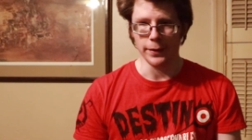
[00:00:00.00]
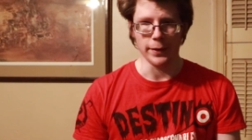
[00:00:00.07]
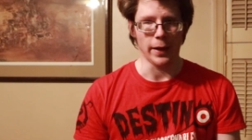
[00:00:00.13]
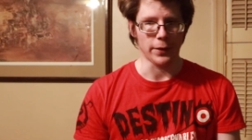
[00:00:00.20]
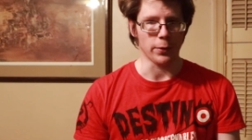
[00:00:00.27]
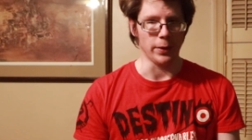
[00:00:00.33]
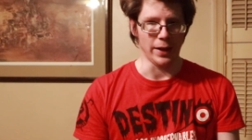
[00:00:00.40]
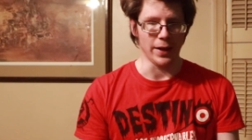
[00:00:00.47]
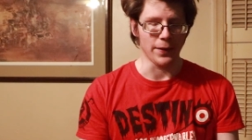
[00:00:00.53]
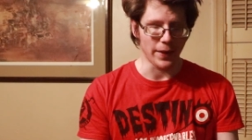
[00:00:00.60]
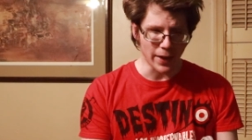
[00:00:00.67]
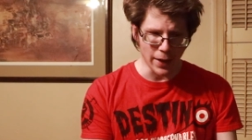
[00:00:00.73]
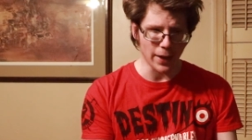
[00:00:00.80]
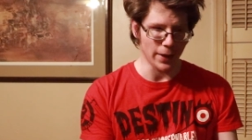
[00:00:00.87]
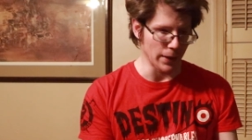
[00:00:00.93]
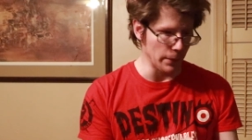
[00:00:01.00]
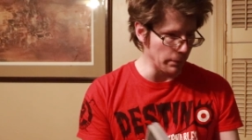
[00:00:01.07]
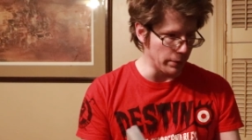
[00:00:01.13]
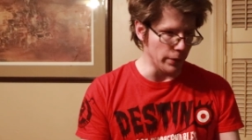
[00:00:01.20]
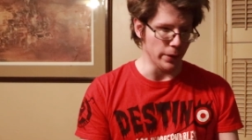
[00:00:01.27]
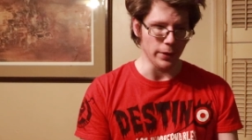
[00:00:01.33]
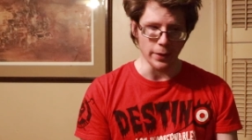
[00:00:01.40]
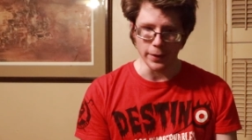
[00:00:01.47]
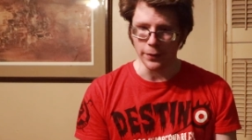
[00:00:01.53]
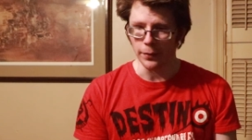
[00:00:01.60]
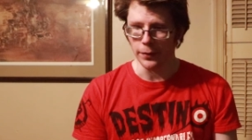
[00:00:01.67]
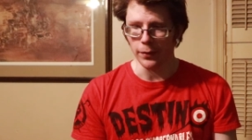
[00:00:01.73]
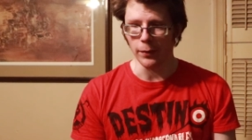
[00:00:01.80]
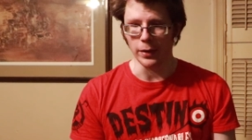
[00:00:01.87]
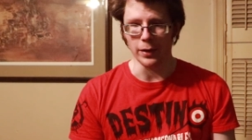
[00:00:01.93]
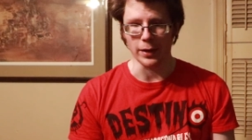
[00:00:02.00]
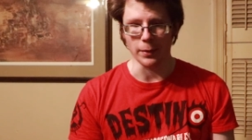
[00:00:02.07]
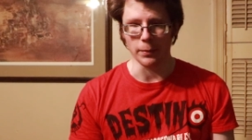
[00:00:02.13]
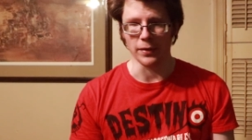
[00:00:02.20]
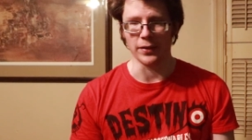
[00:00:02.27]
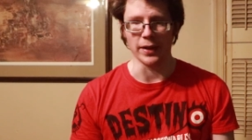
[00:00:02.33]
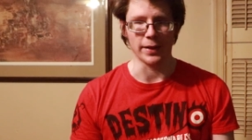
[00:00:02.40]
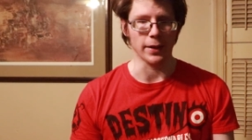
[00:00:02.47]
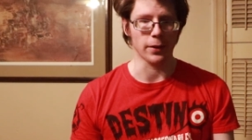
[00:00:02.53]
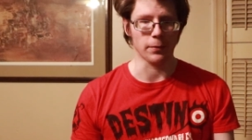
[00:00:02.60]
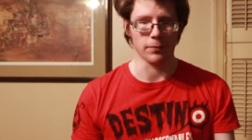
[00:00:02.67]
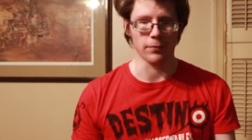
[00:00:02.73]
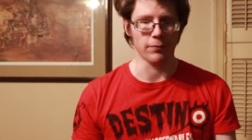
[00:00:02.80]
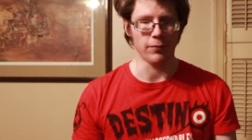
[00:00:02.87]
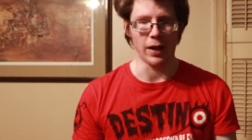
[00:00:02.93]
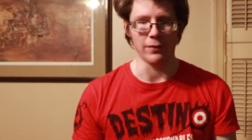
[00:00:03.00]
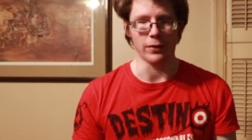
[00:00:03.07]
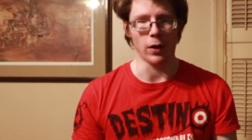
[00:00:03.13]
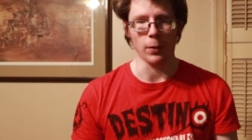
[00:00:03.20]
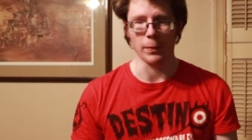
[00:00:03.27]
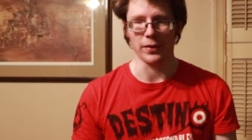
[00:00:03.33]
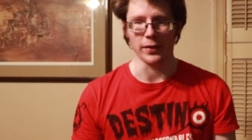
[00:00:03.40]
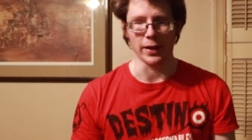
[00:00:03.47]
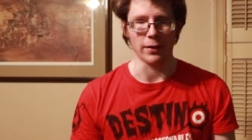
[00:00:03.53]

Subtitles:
not doing anything on it, but at least it's only like a mistake, $5 mistake.